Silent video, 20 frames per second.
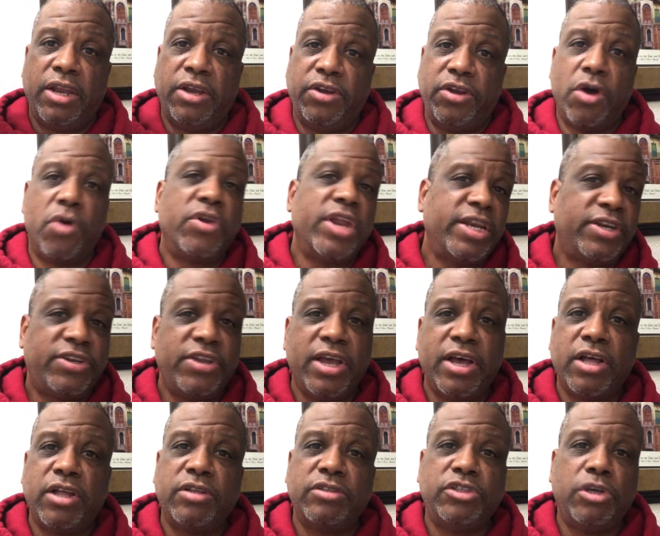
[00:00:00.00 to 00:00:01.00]
Don't
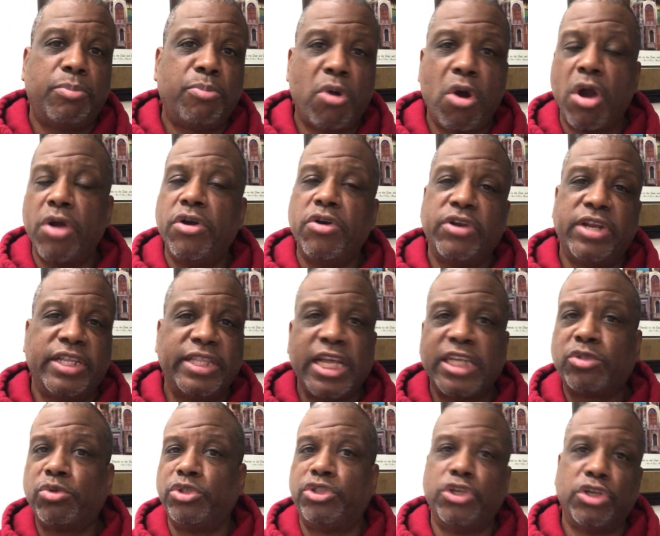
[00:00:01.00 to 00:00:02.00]
tell your partner that
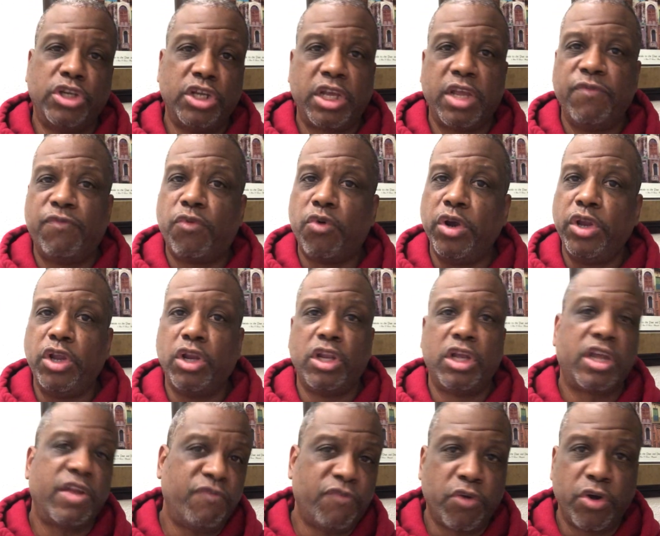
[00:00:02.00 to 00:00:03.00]
that's what you're looking for. You're
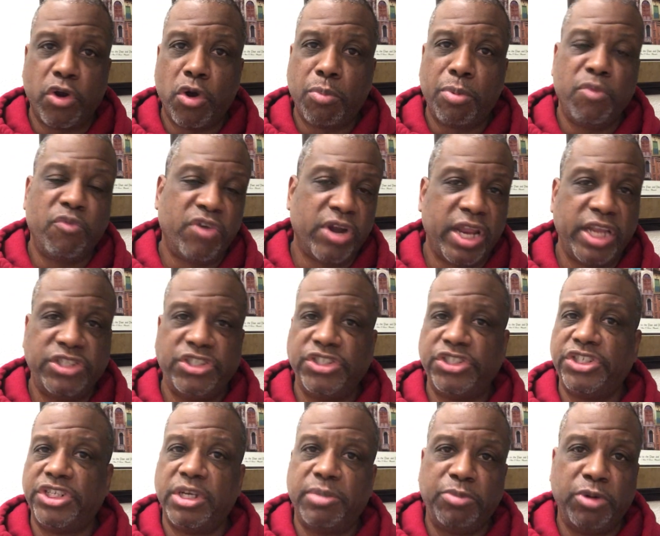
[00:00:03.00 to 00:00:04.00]
looking for an open
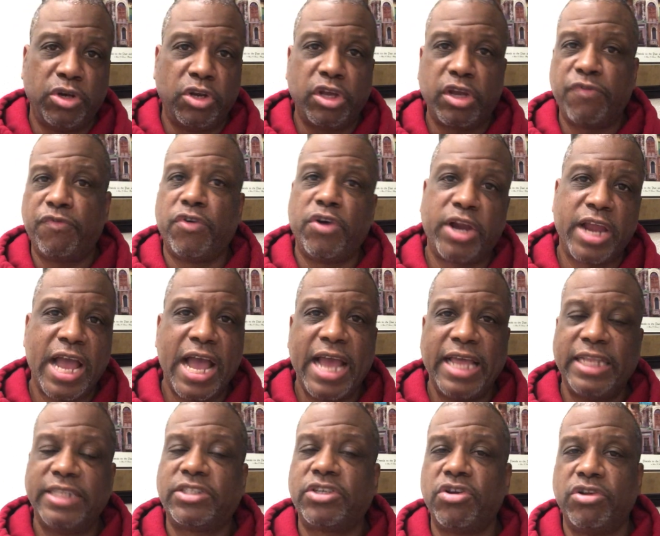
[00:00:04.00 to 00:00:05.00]
relationship. You're looking for a
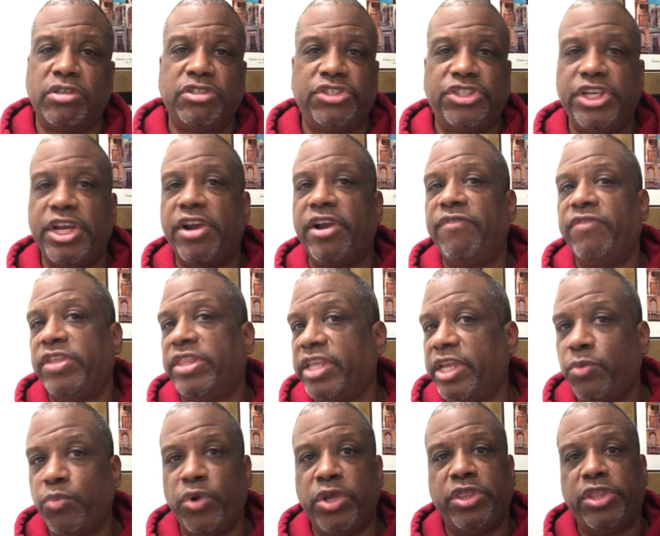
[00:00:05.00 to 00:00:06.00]
guy that's going to share
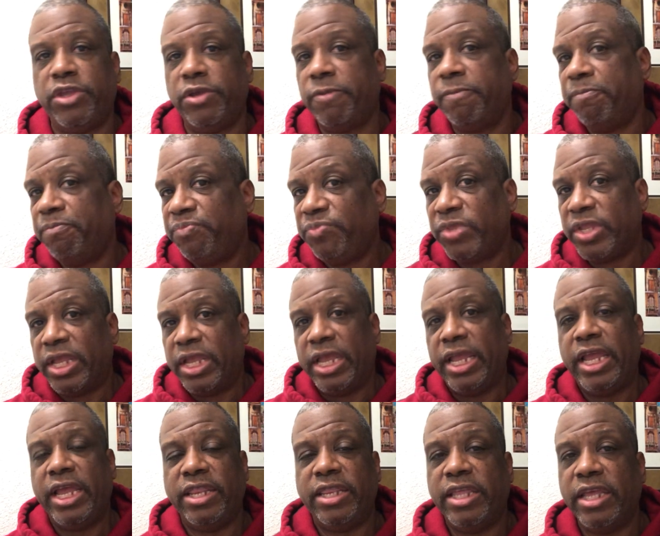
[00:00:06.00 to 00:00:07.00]
everything with you.
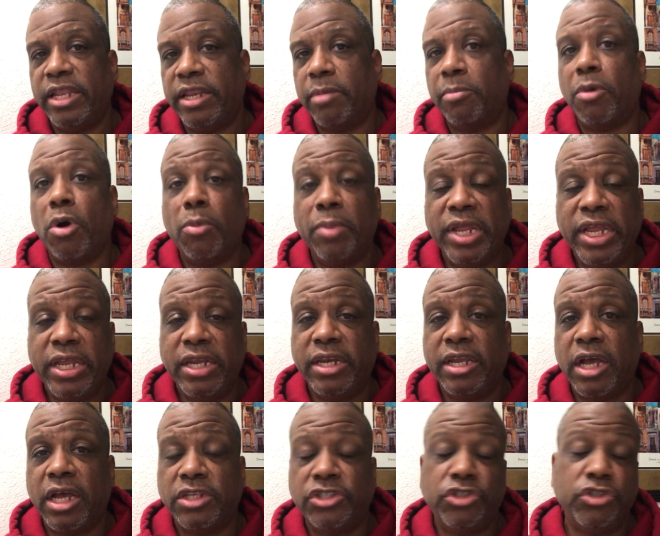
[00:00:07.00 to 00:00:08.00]
And then the moment he
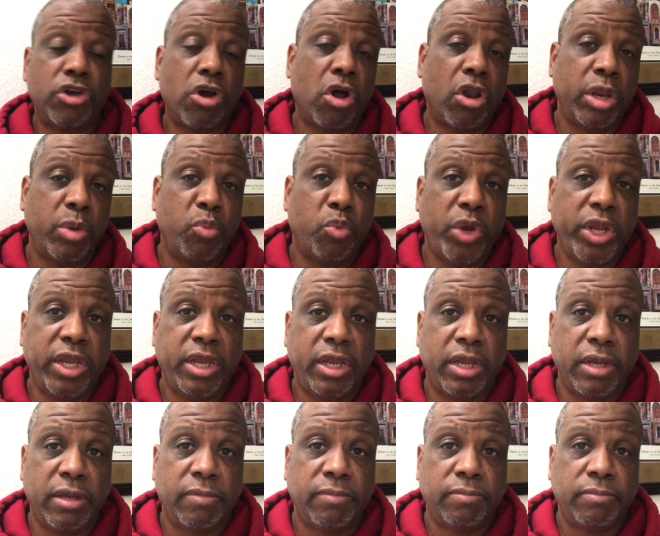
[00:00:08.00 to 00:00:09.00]
does, you call him
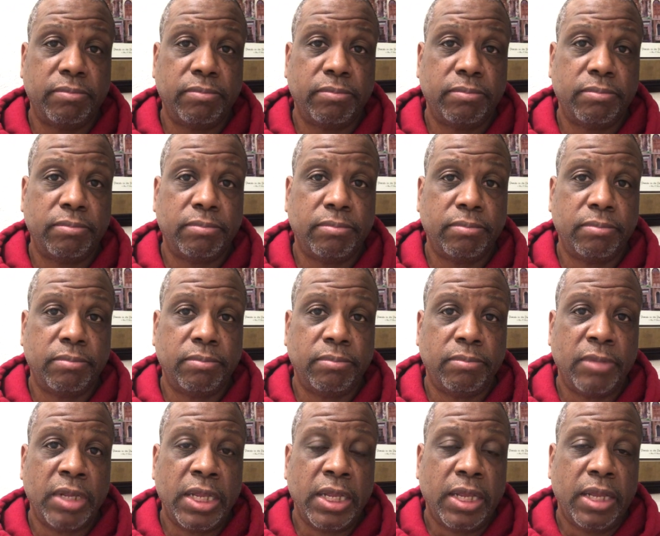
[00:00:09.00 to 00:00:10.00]
weak.
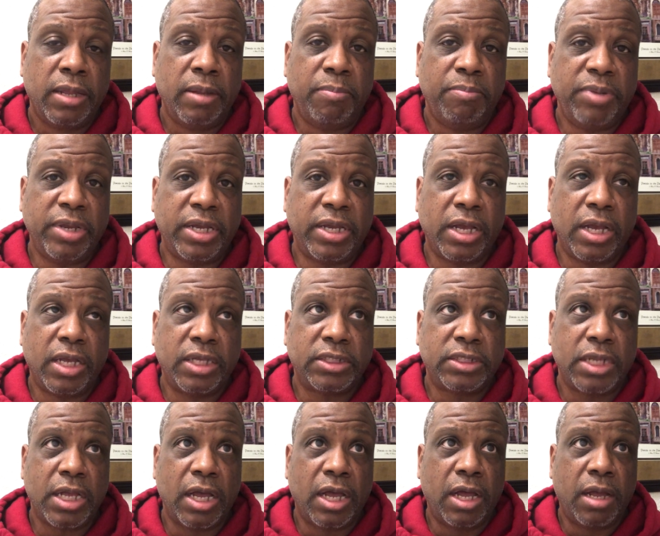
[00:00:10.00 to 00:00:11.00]

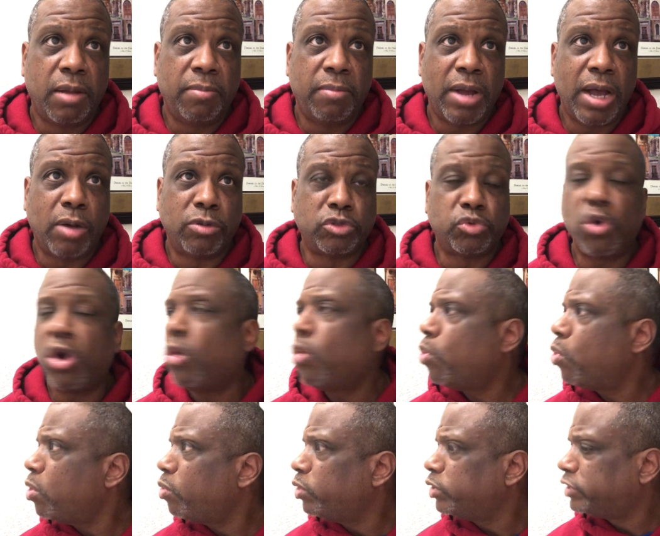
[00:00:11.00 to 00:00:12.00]
Because um, I was, oh,
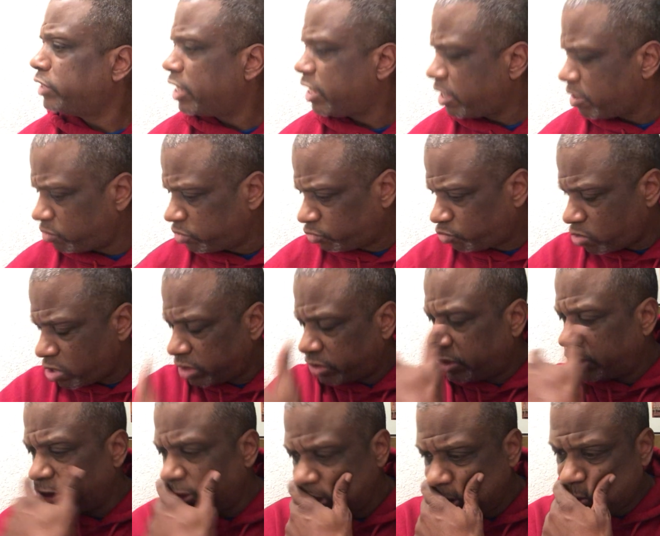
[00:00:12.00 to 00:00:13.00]
what was that I was
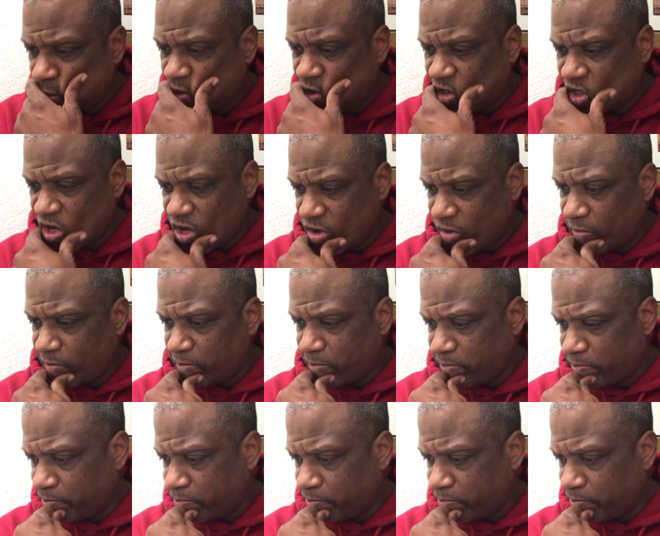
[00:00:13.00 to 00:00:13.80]
watching? It was, um,